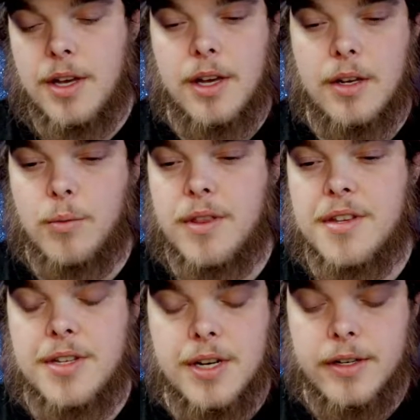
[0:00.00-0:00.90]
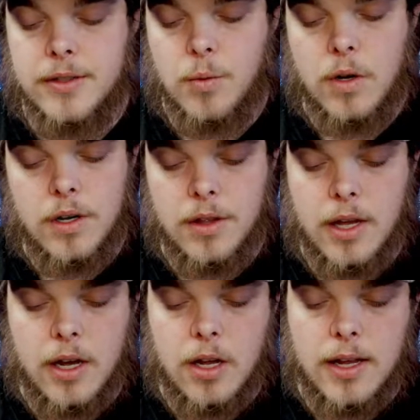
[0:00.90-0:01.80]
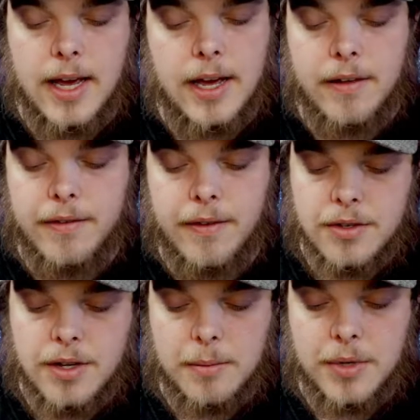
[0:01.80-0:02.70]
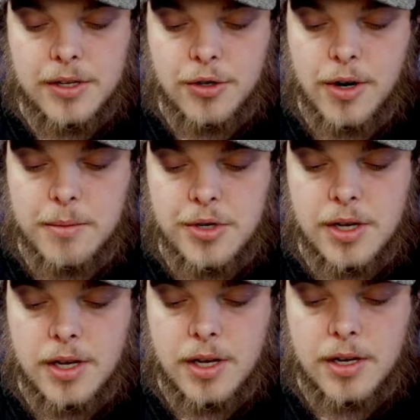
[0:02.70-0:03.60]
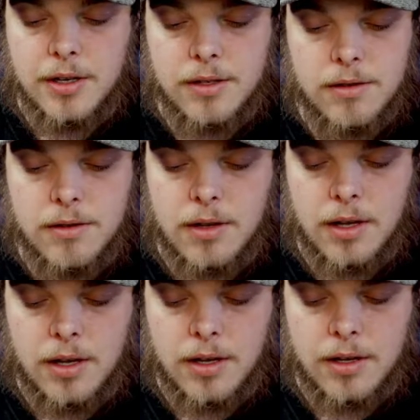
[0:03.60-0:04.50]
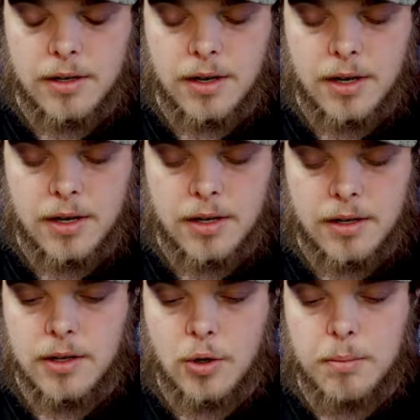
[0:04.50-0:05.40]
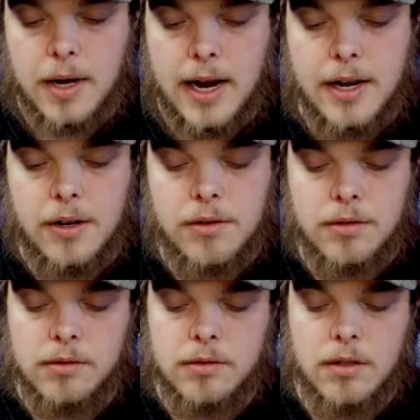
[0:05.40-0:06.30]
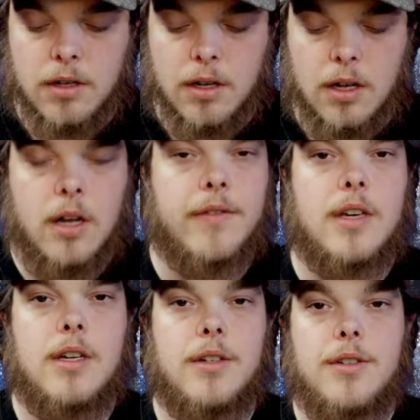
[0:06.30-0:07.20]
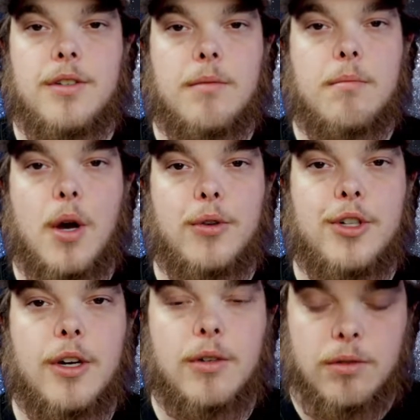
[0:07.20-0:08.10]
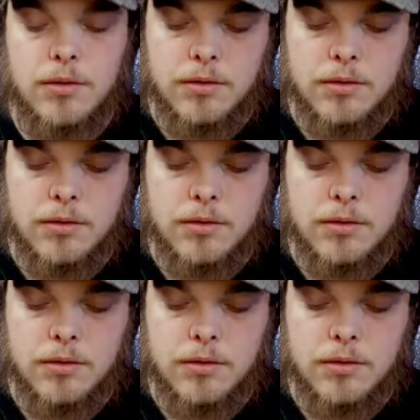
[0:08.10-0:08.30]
and with Series 1, they all have some description and a little bio of each Mojo.